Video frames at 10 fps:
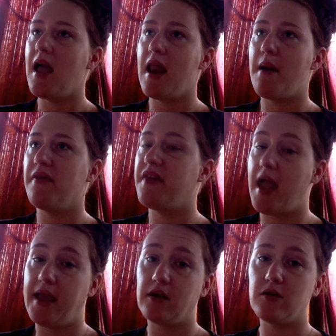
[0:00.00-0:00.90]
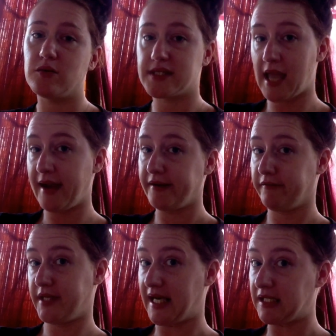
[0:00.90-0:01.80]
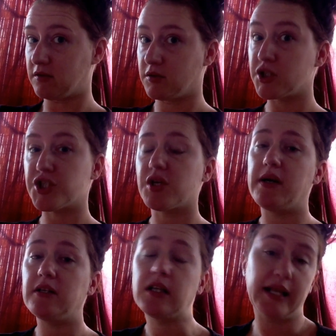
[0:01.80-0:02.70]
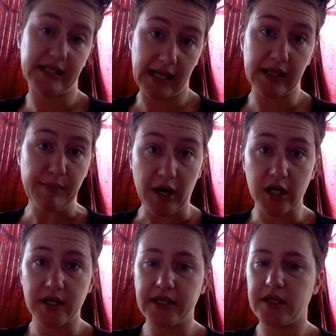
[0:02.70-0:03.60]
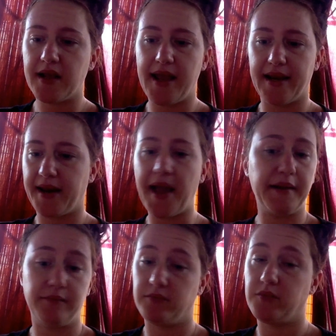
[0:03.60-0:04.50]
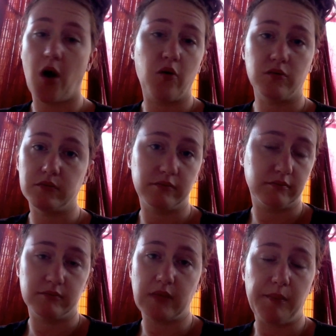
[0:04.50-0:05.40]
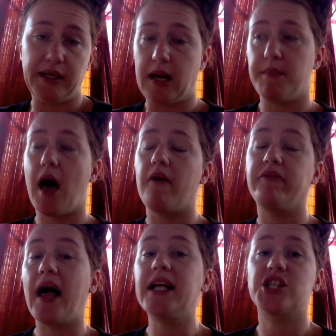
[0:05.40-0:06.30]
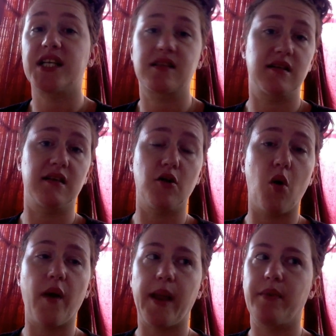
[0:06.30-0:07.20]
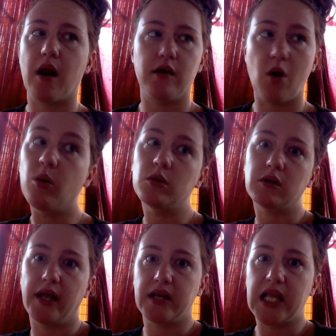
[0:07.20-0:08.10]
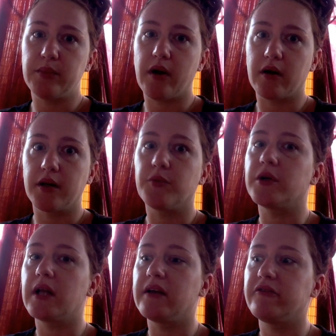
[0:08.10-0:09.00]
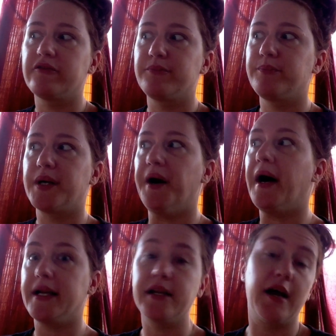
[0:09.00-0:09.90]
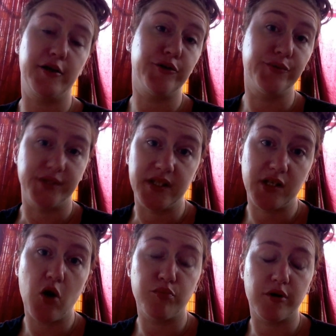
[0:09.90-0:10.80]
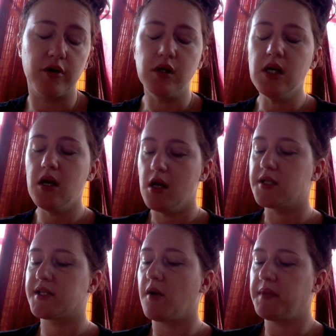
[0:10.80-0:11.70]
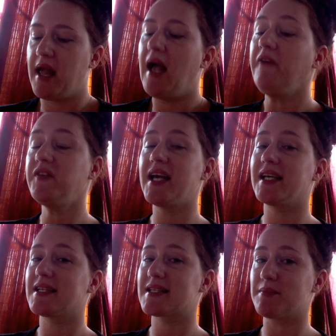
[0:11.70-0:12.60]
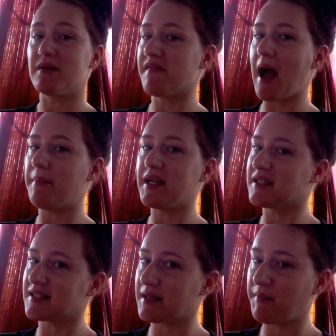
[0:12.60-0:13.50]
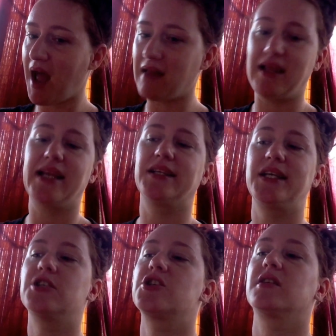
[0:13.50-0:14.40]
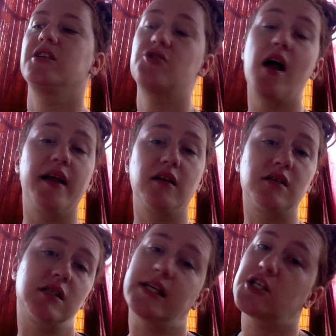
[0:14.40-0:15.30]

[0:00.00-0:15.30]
and I, the angle was kind of down, so I look like Dolly Parton and I don't I mean, I'm not flat chested in no way, but I don't look like Dolly Parton in real life. But I, I do in this GoPro. So I'm gonna have to edit some of that because I'm not like intentionally trying to like